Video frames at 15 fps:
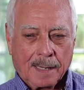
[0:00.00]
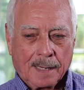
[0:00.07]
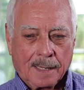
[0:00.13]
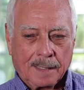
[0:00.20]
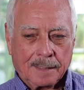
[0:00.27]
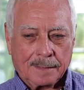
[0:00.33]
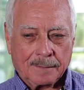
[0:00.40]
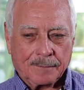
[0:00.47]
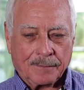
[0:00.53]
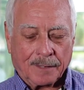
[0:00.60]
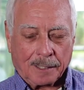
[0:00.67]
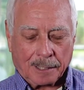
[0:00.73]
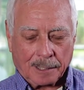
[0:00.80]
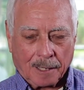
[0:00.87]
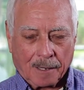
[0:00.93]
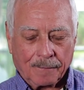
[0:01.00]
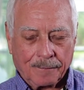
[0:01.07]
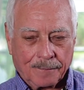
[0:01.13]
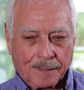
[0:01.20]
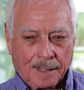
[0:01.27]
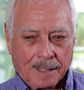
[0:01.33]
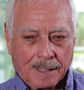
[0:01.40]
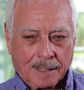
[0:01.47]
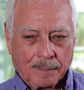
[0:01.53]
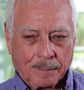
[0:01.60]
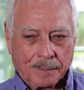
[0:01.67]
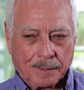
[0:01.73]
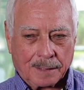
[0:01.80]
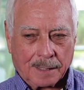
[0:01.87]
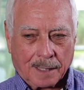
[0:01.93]
I fell in love uh,
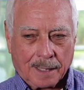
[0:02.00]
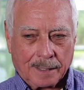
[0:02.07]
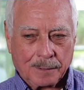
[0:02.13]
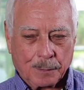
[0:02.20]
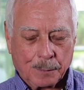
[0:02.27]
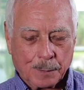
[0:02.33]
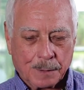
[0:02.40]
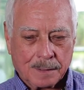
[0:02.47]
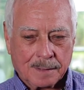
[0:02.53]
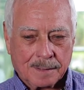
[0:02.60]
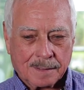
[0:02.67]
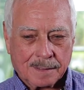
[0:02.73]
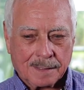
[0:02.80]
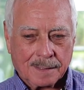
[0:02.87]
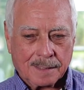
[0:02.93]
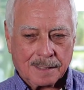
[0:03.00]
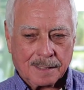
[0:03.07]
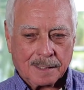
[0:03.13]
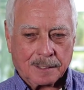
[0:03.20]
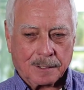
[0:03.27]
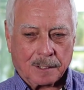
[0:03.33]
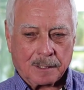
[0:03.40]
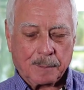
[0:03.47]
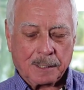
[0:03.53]
with a guy who was going